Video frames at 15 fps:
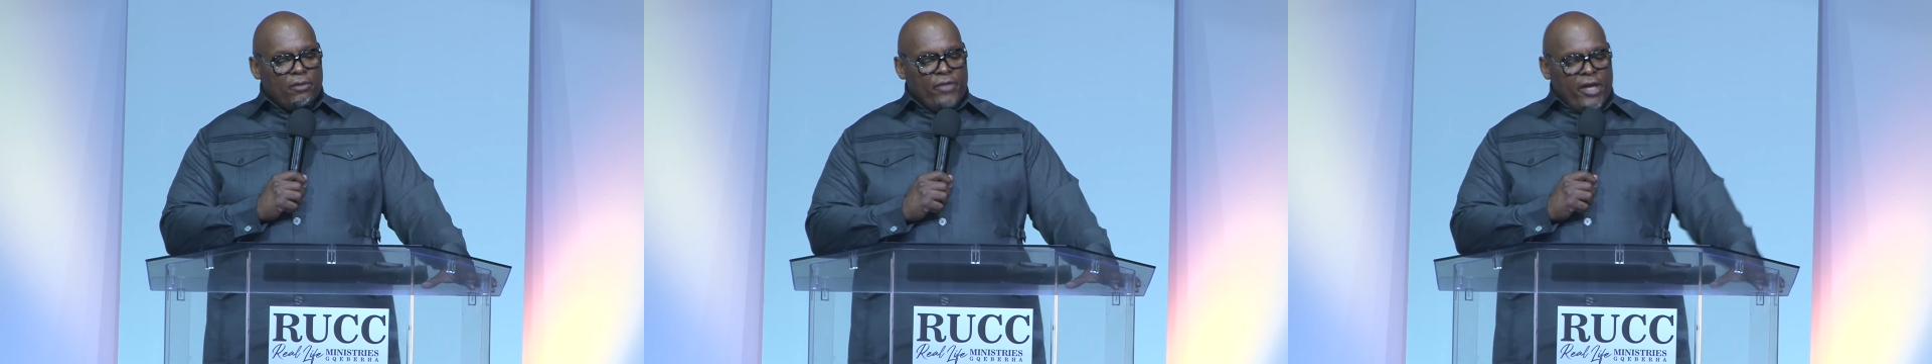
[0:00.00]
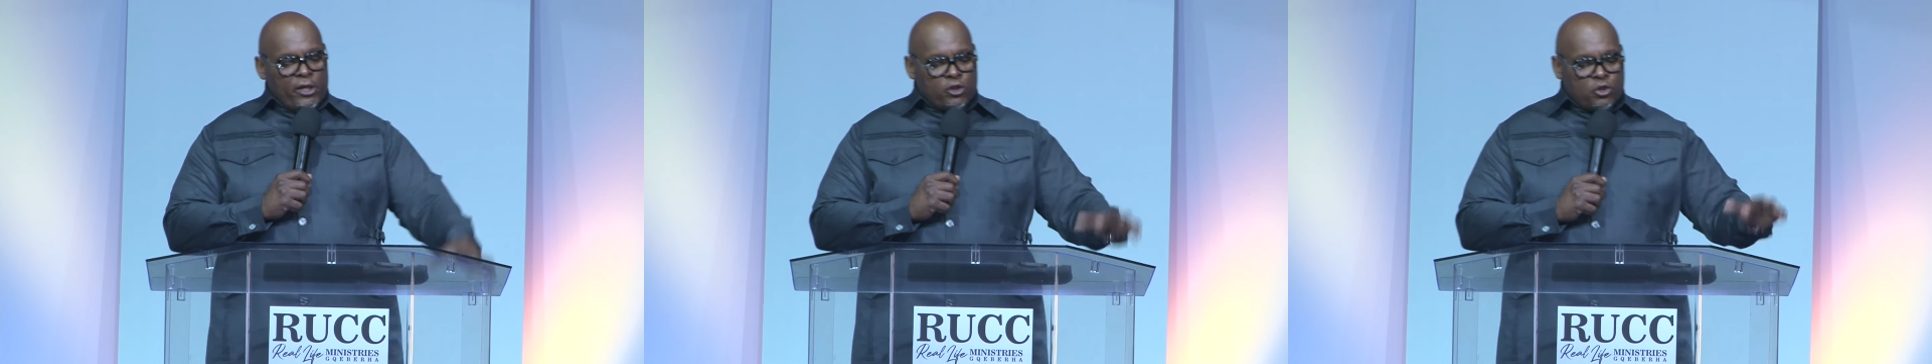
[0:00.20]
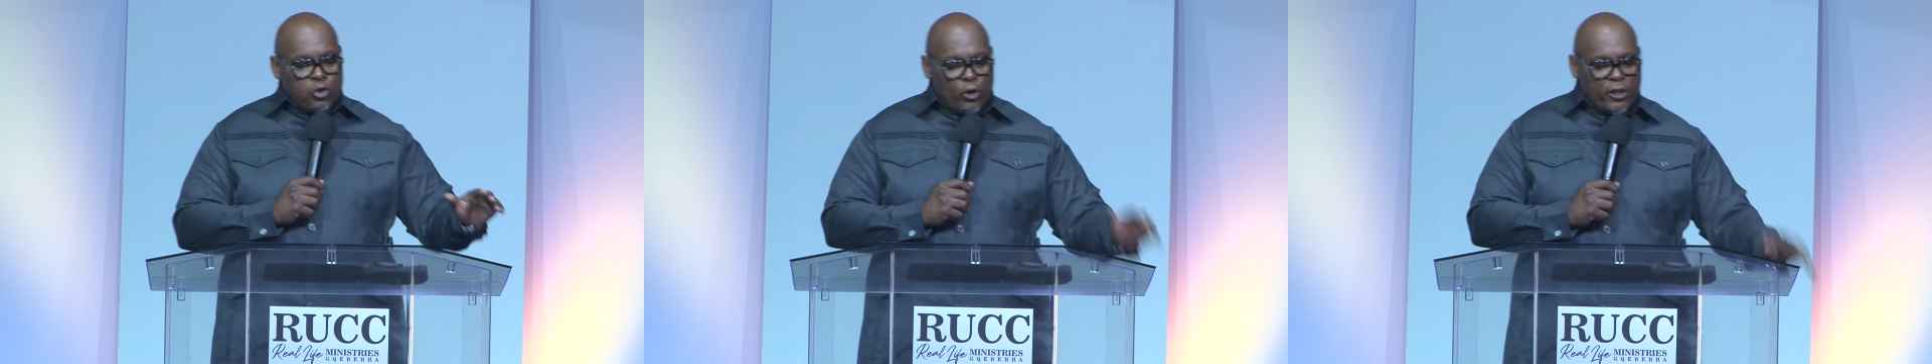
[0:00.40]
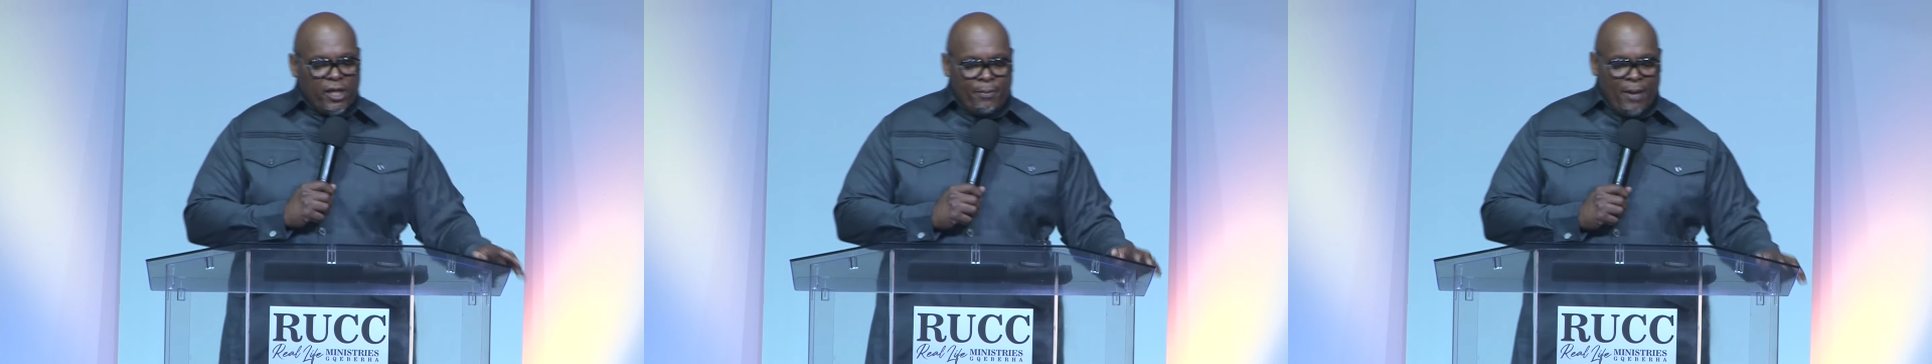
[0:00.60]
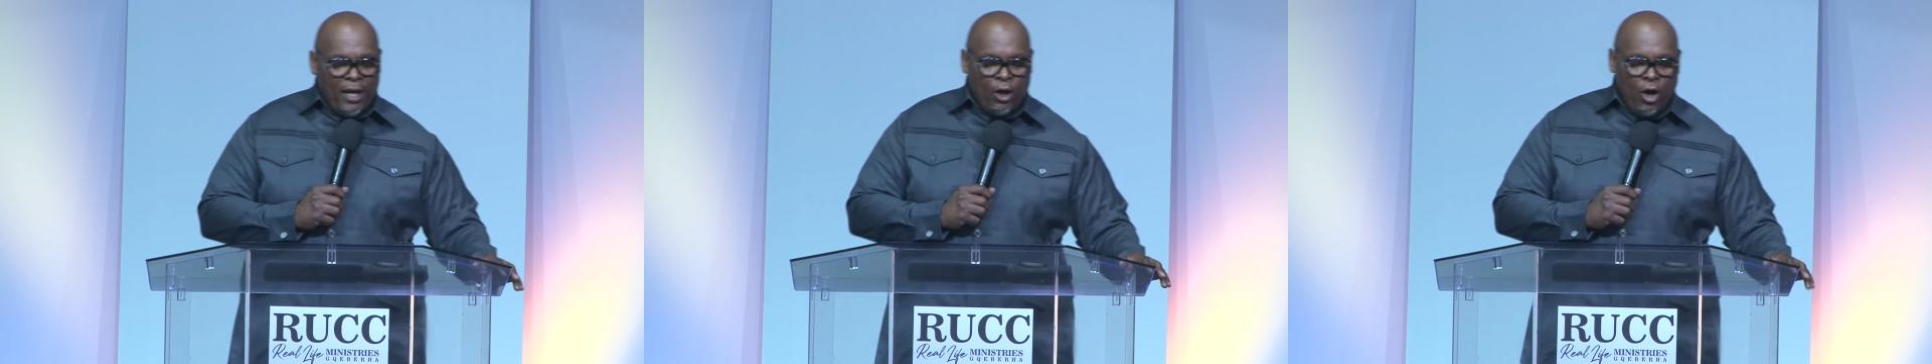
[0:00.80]
they took
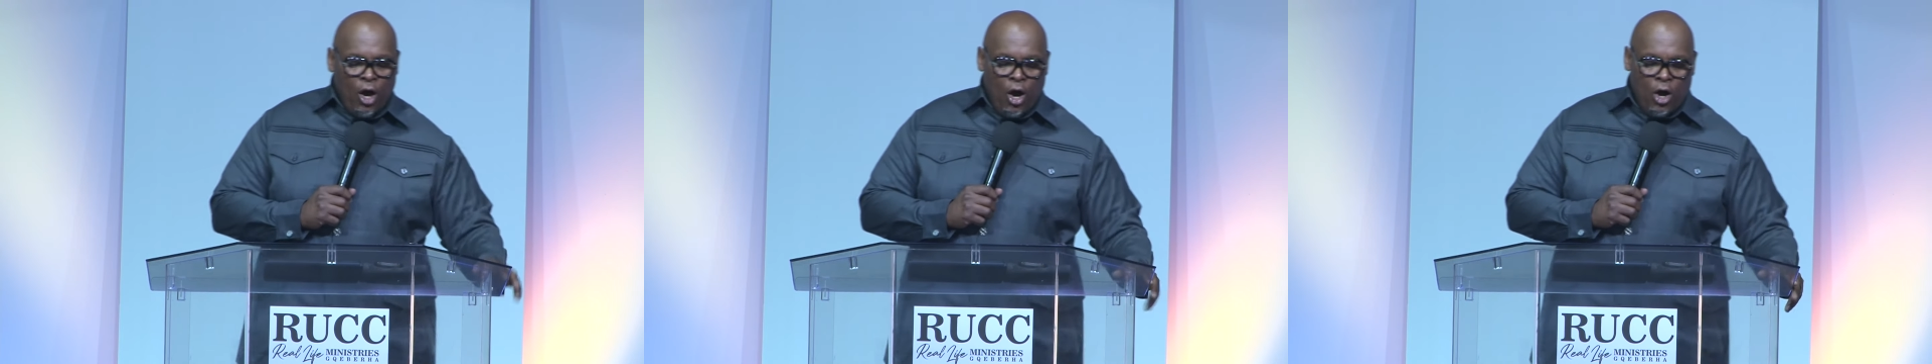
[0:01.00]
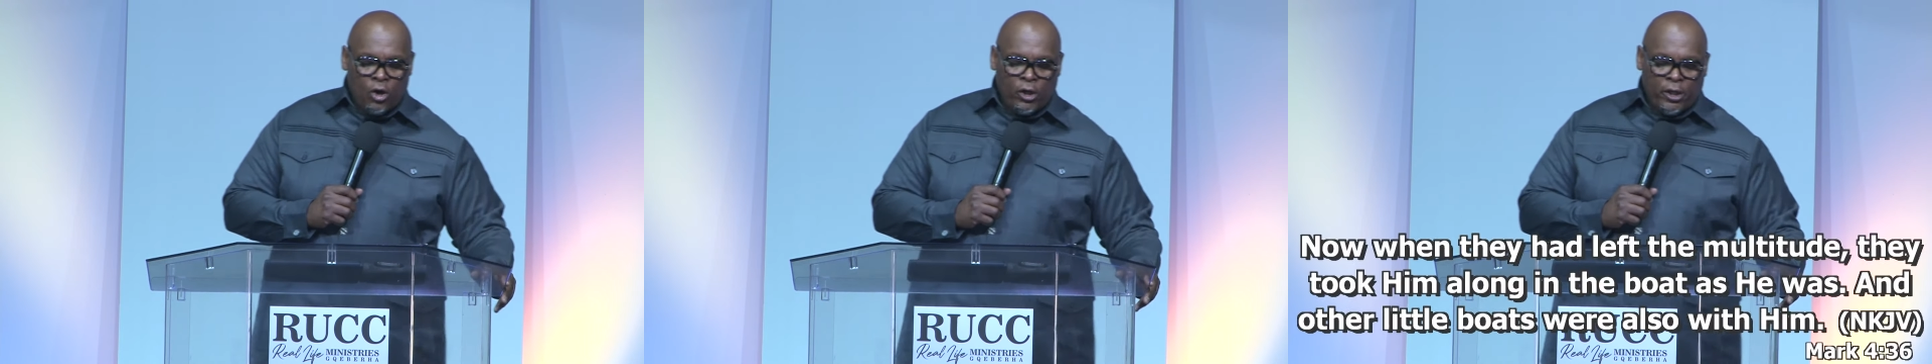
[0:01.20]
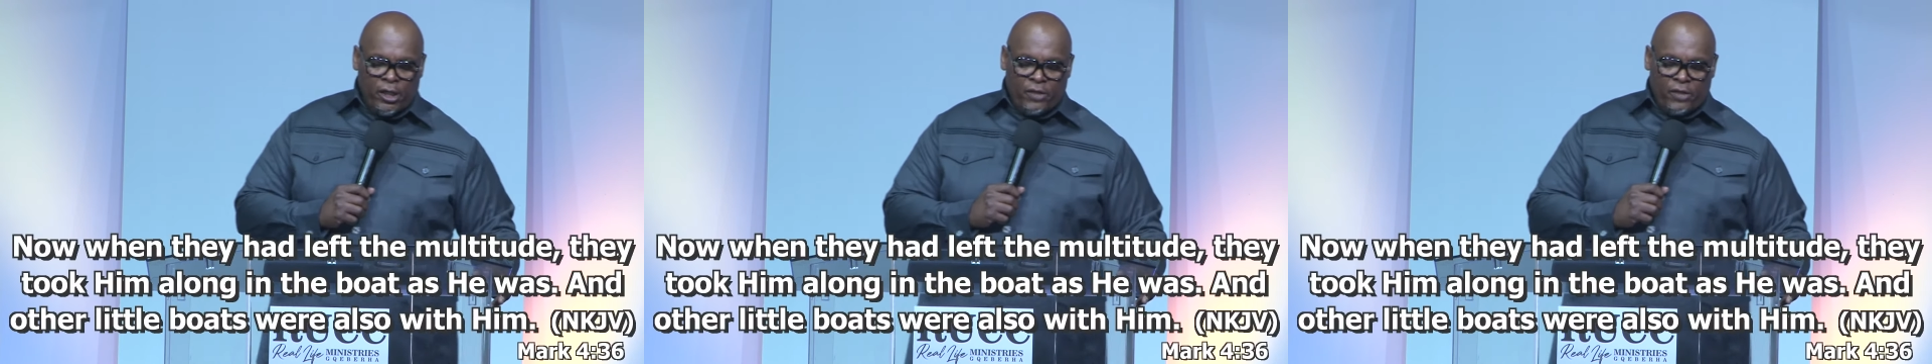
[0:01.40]
him along